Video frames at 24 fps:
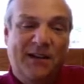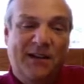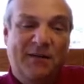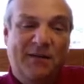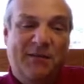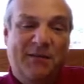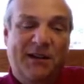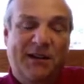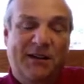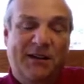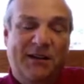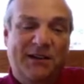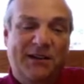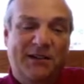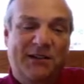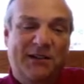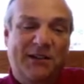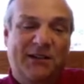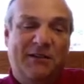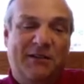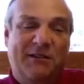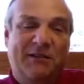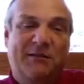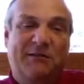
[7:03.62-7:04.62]
But now you
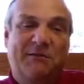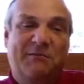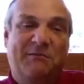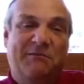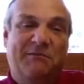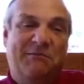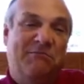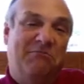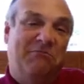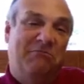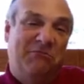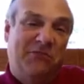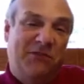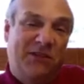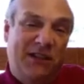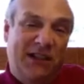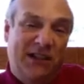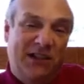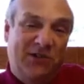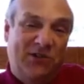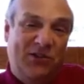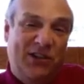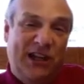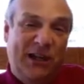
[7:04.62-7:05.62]
consider,
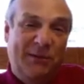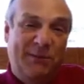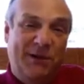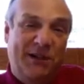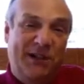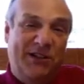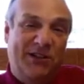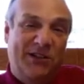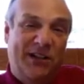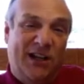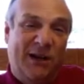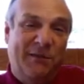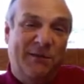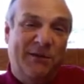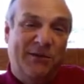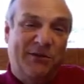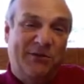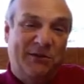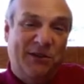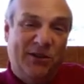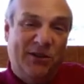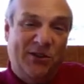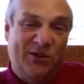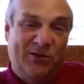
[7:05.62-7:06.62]
say, J.B. Thomas
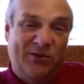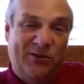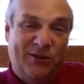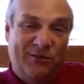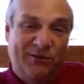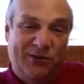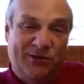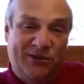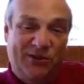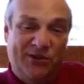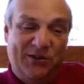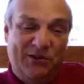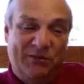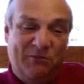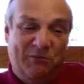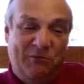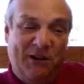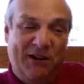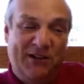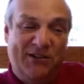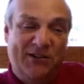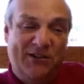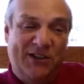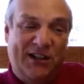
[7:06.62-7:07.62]
Reservoir, which is in
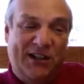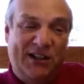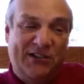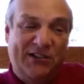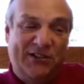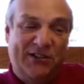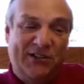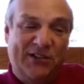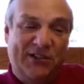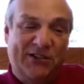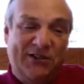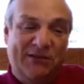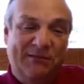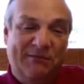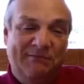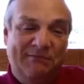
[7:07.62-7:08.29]
West Texas.